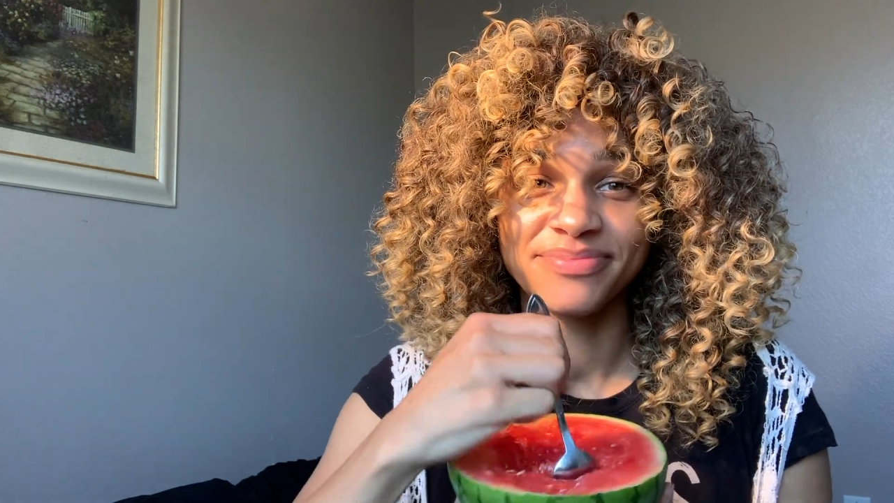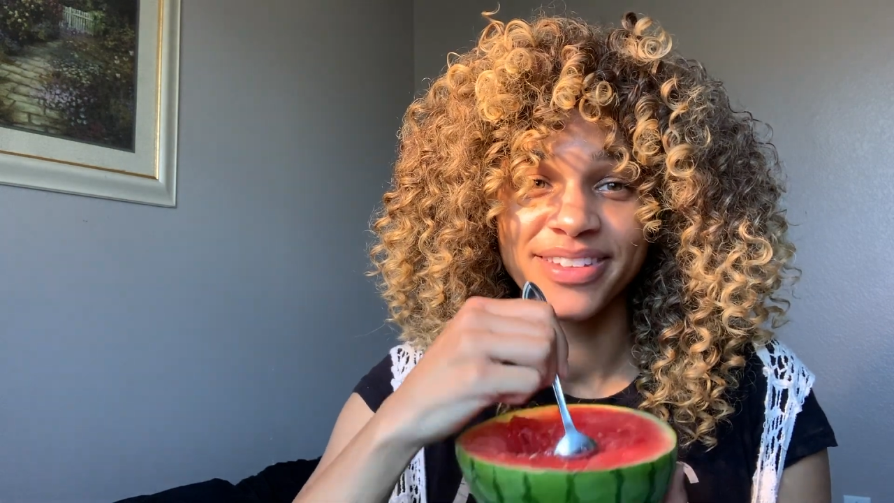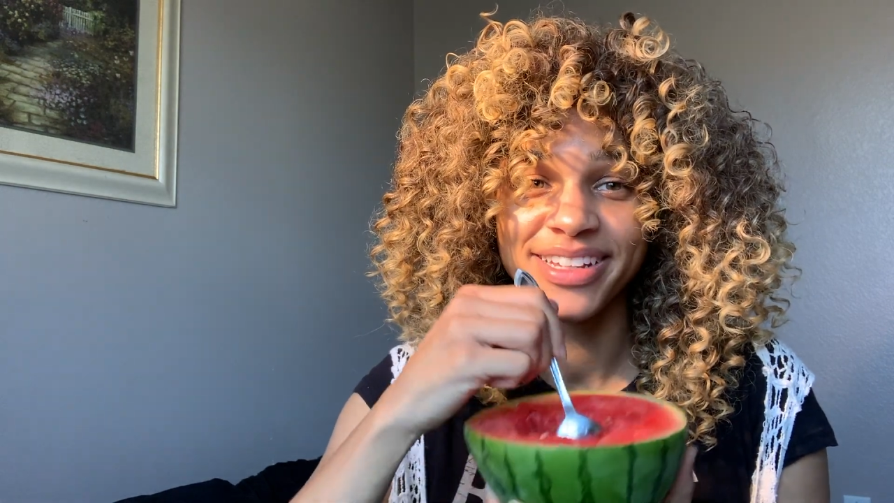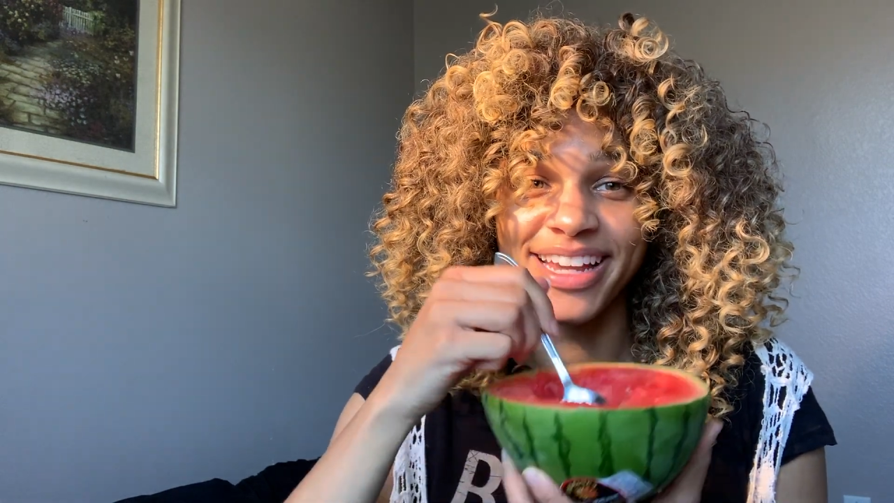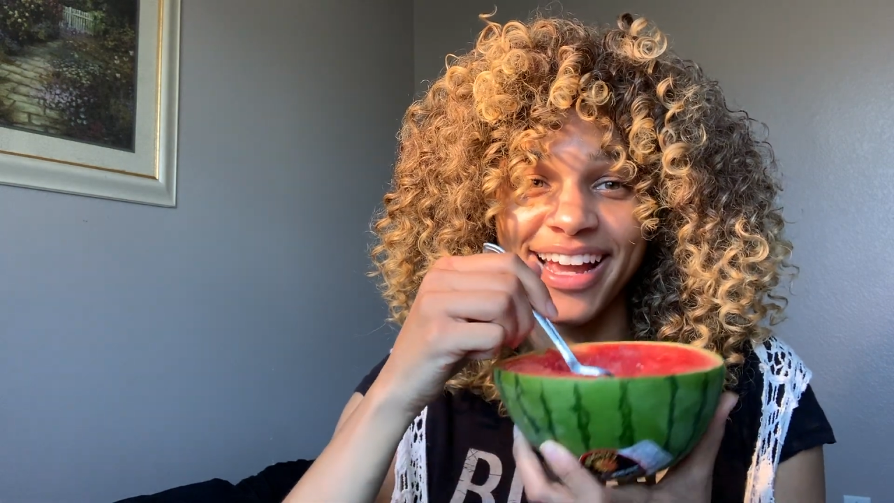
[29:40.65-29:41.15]

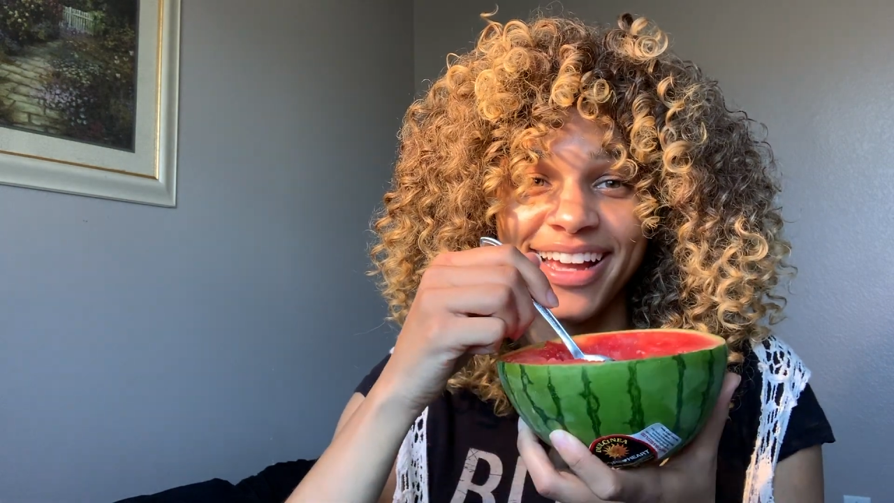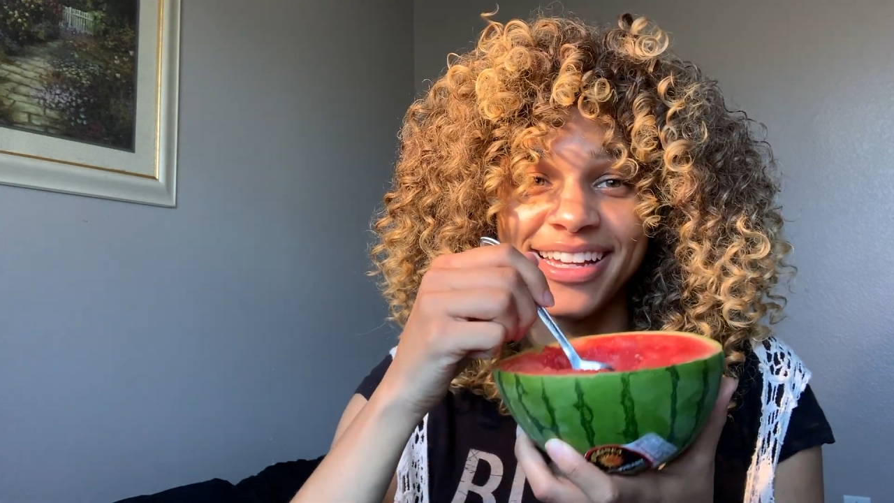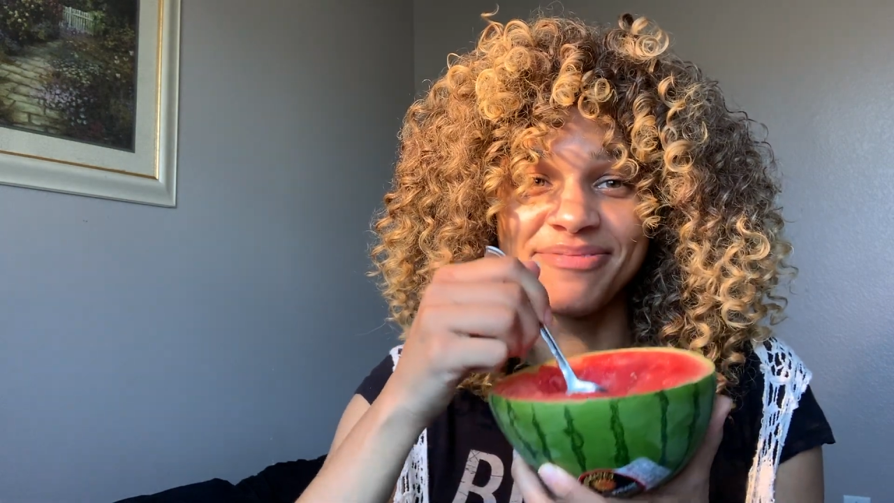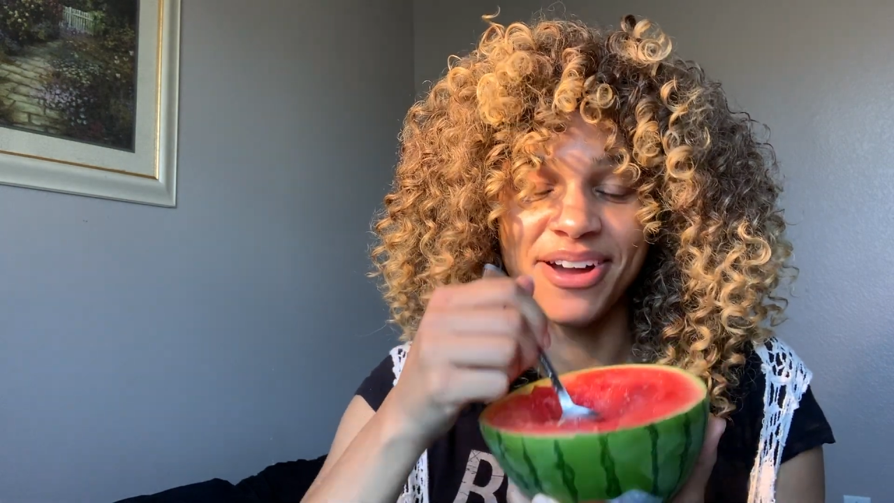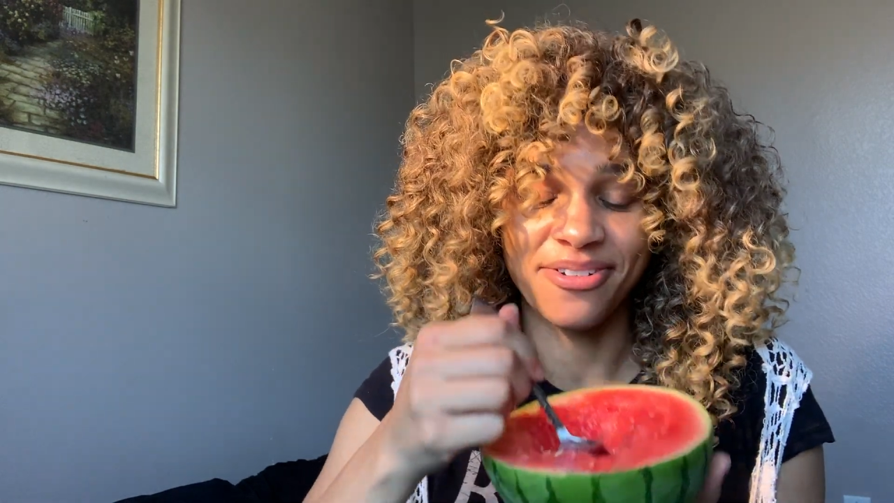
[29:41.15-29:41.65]
Yeah, I
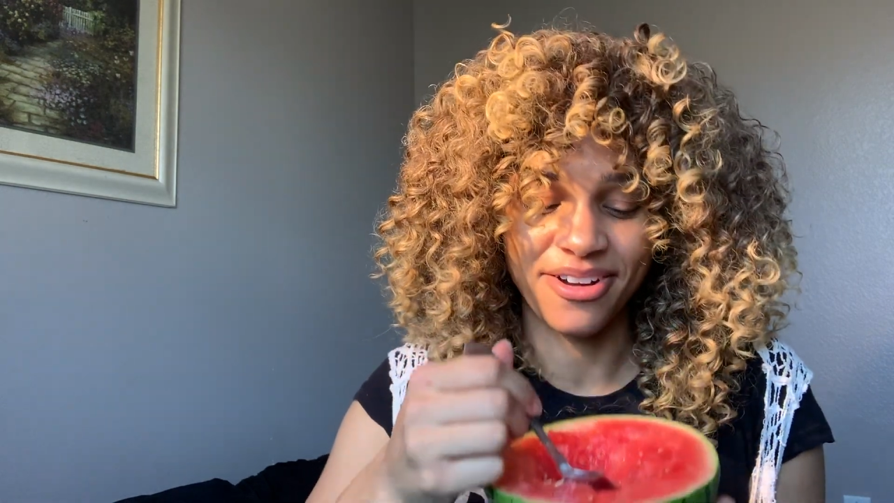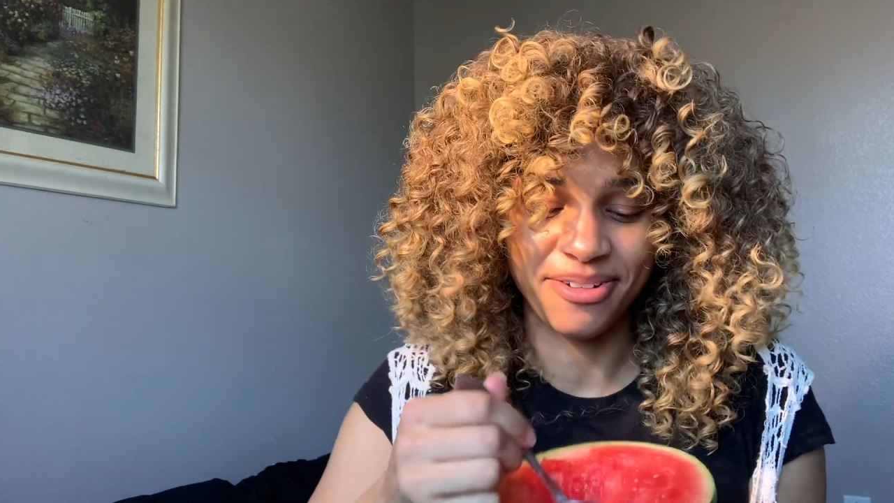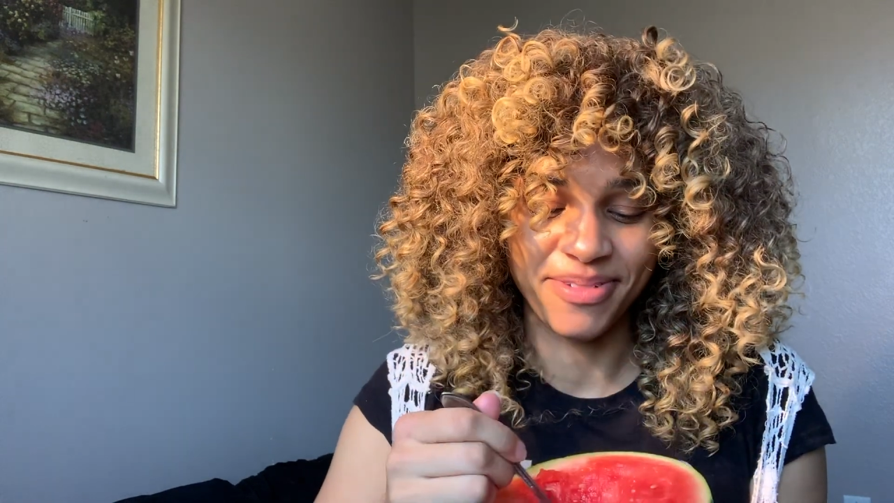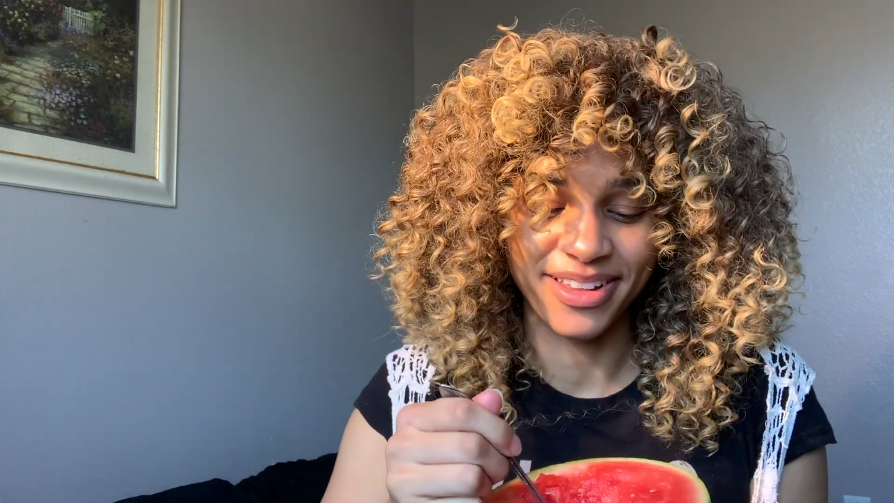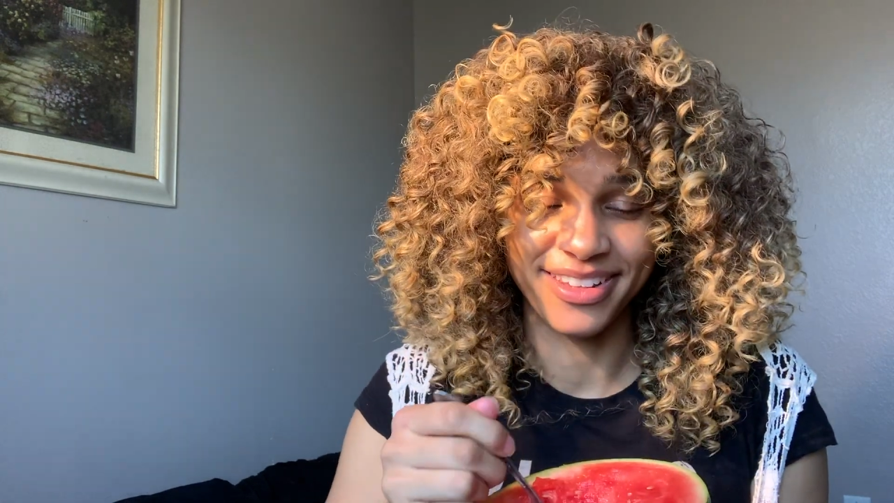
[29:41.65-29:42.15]
eat my
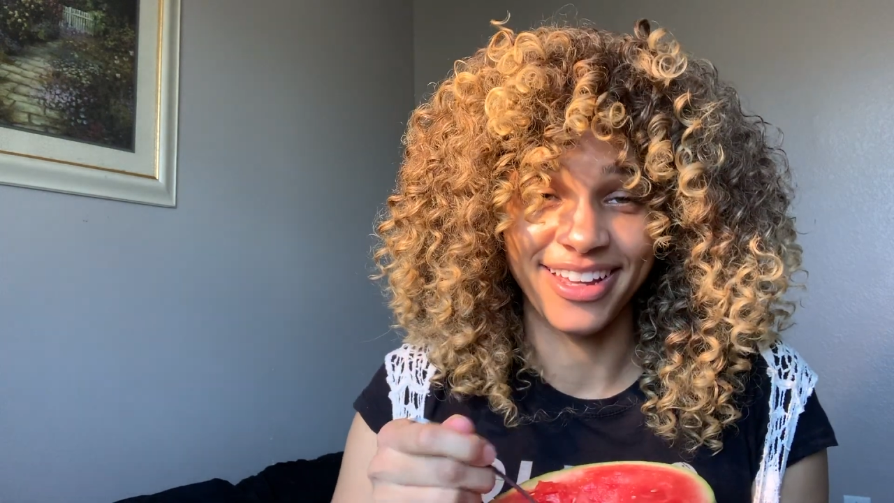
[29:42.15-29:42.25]
watermelon